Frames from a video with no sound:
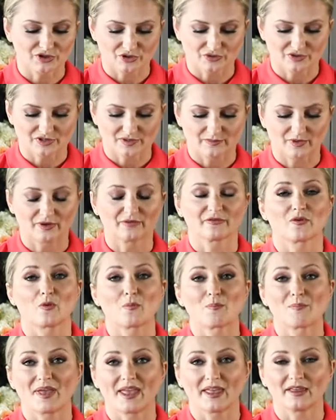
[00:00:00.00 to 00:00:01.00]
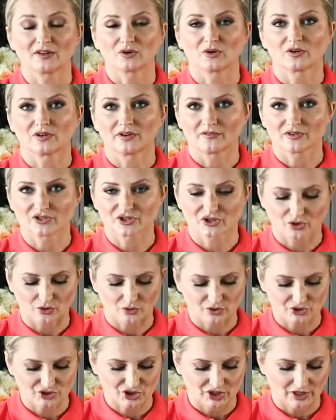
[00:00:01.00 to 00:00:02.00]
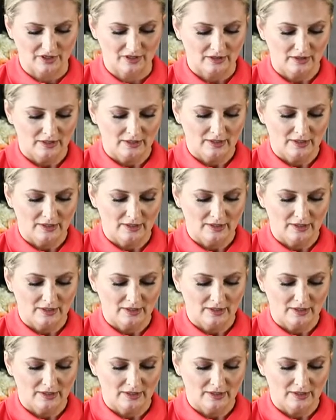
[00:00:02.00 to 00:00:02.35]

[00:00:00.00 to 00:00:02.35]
so somewhere from Maine or Nova Scotia.